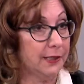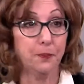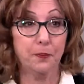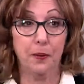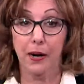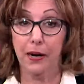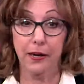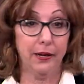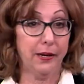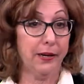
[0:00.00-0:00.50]

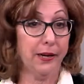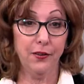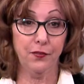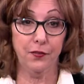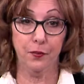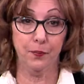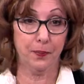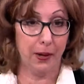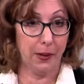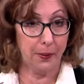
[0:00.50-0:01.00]
by
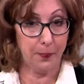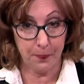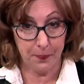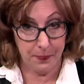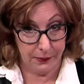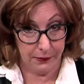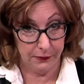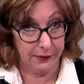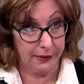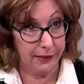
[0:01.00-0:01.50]
by
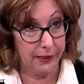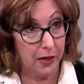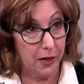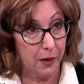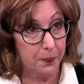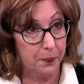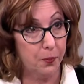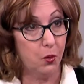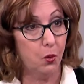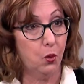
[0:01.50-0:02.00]
building
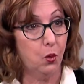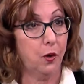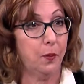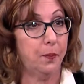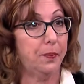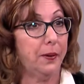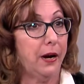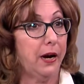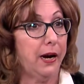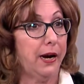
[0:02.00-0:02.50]
up or
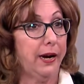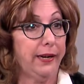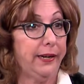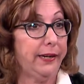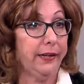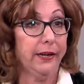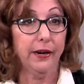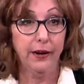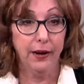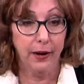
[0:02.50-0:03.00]
by